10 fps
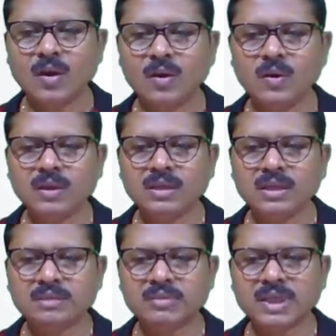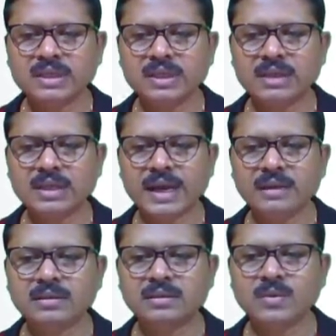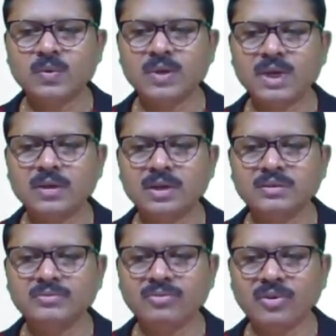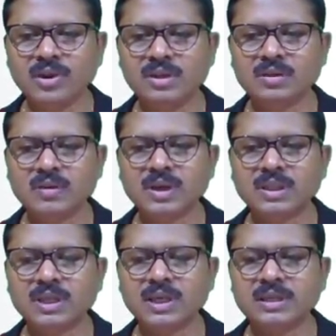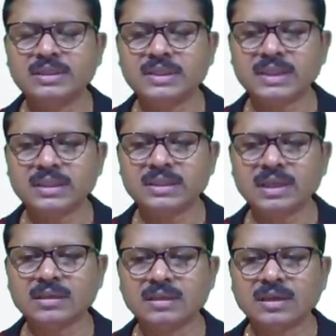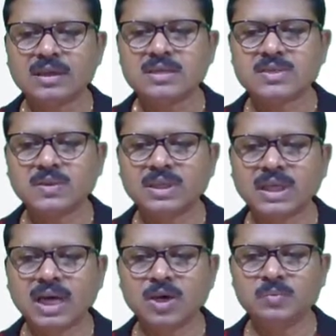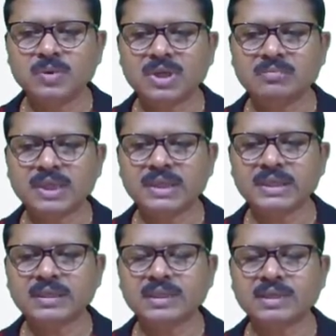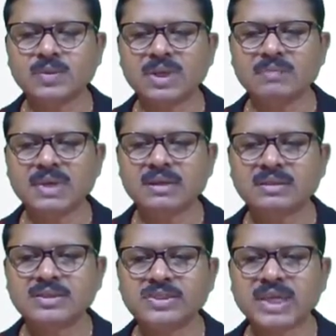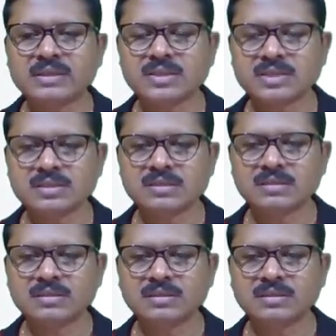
all the reflected light will not fall on the detector, so the output of the detector will be changed.